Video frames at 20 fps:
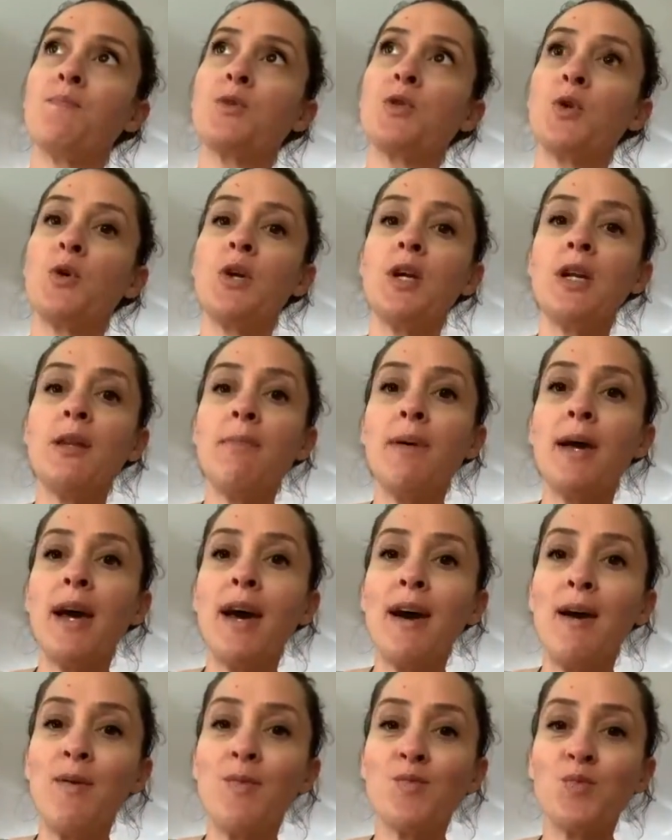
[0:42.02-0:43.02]
talking
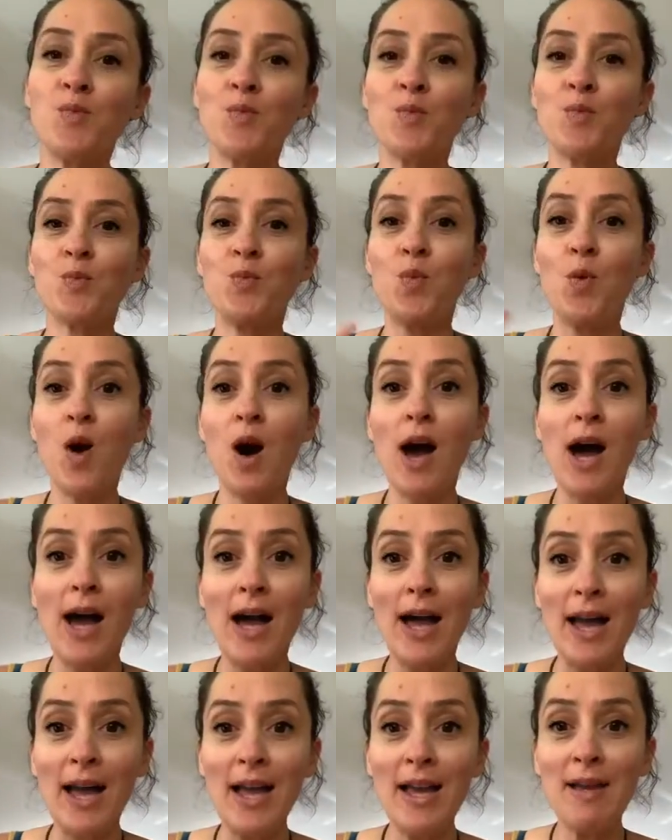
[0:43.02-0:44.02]
about
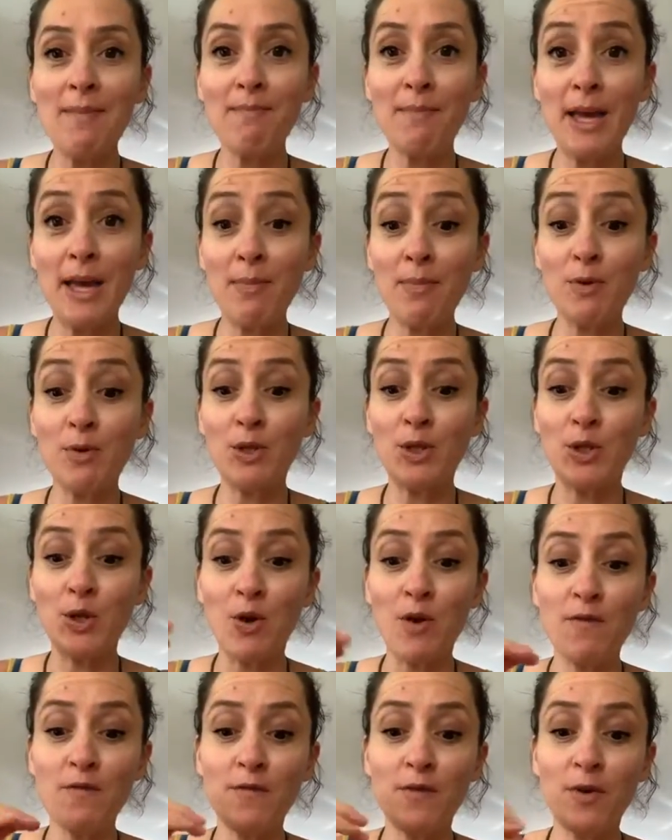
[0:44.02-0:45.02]
why people
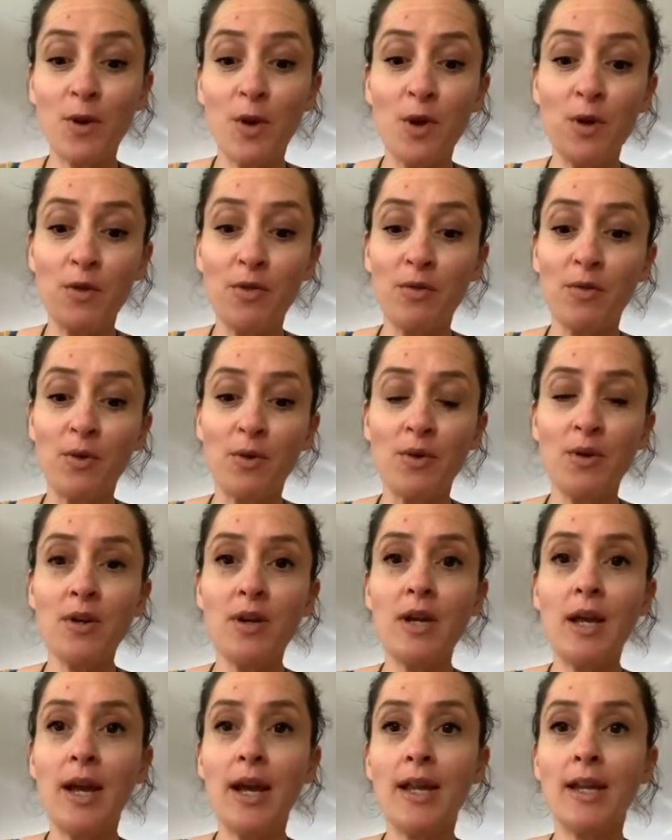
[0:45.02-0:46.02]
don't follow
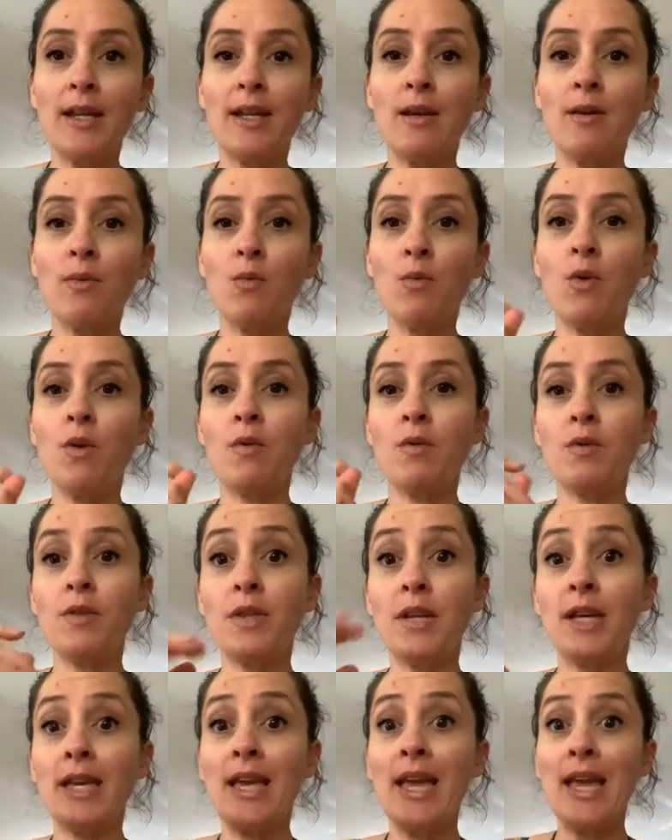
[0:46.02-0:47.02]
through and
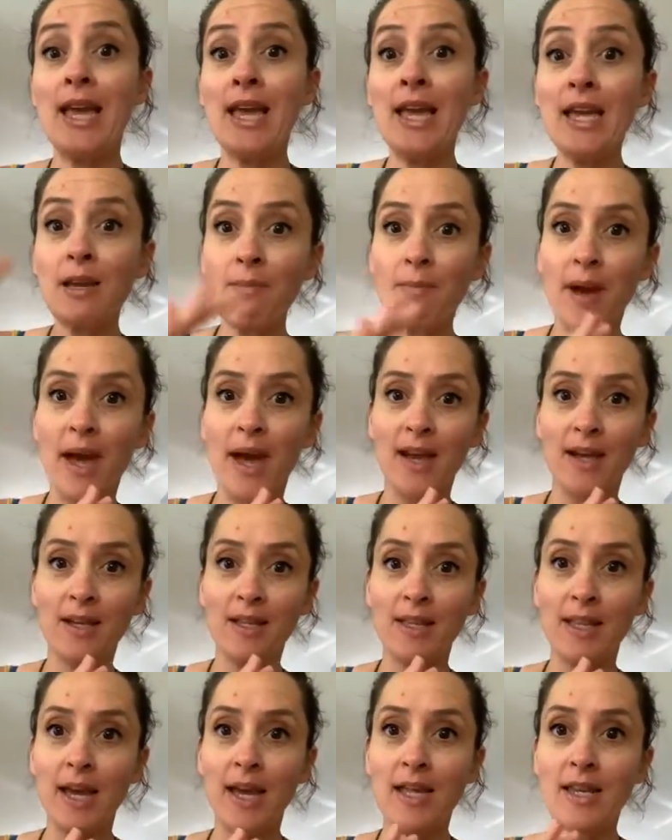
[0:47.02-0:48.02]
the
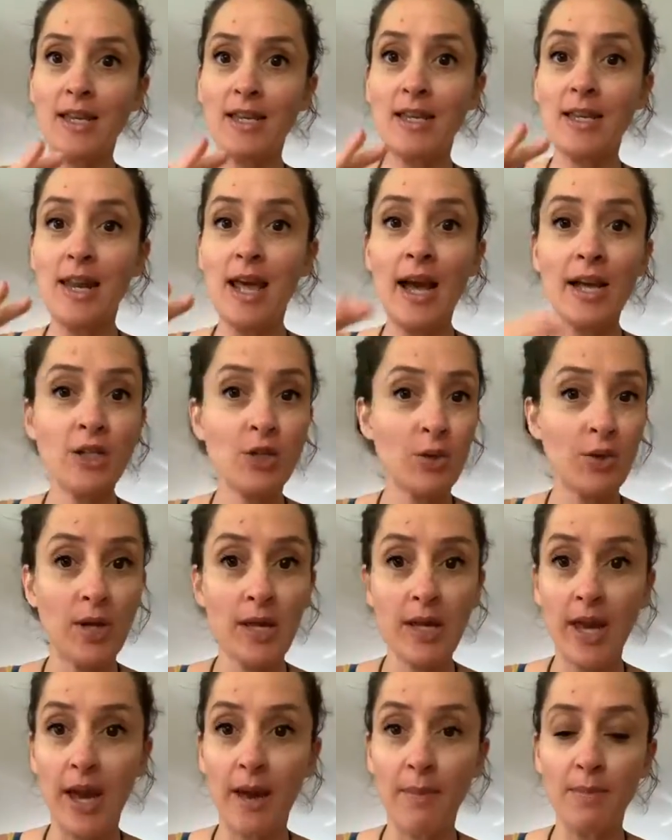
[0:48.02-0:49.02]
kickback that
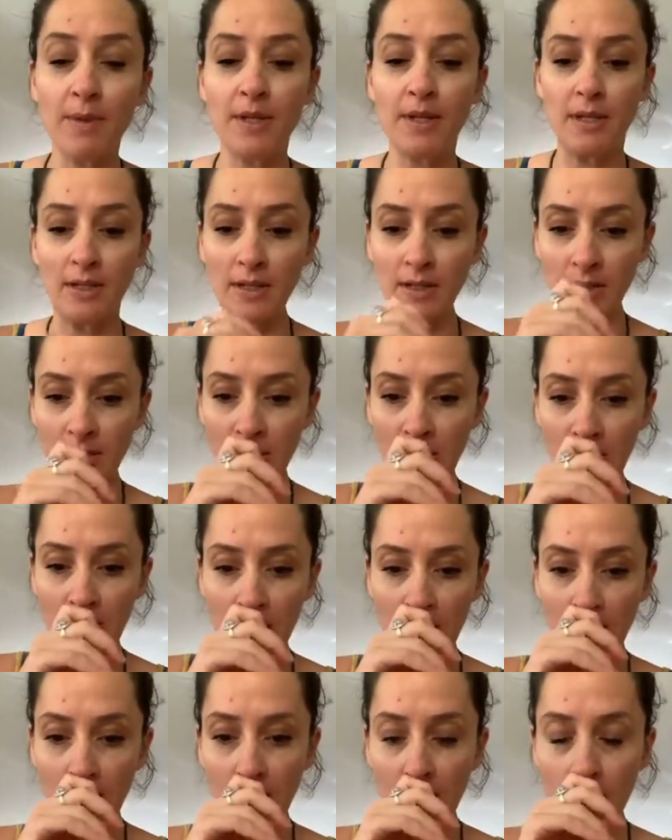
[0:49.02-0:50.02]
naturally happens
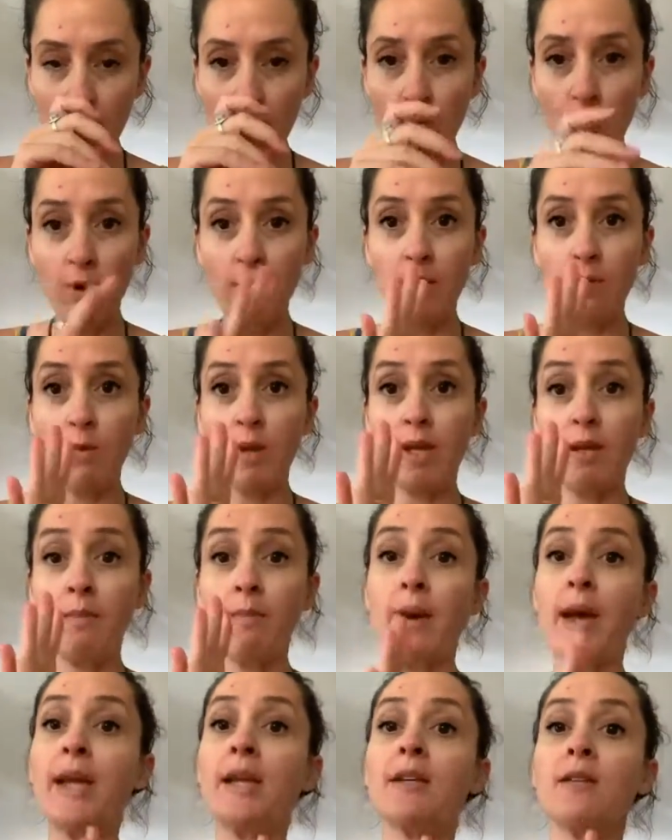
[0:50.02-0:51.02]
when we
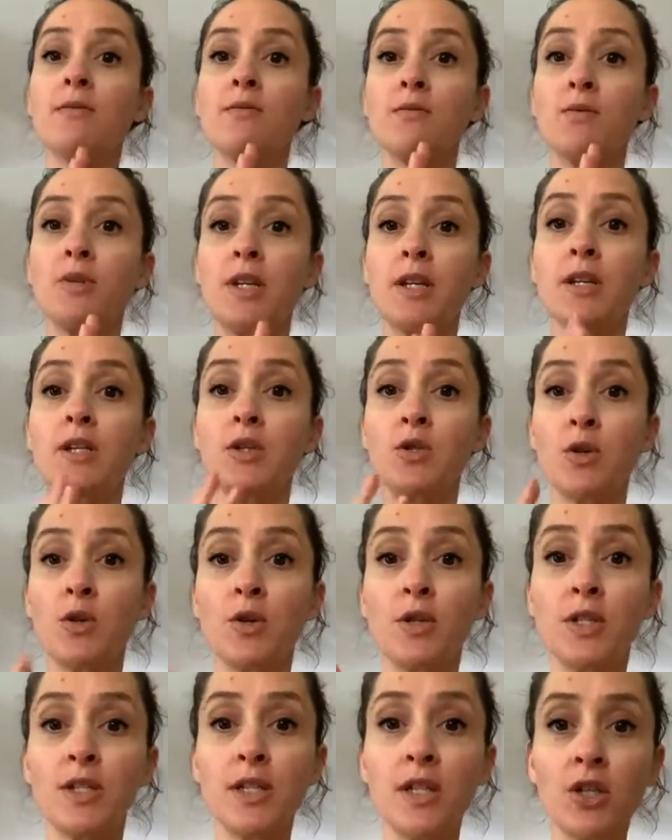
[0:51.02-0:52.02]
make really
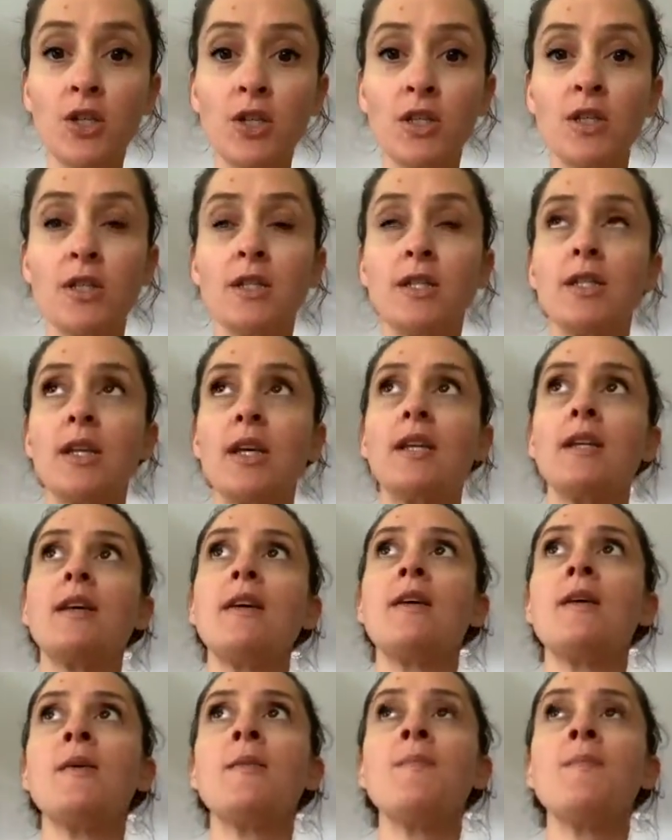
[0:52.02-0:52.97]
strong decisions. And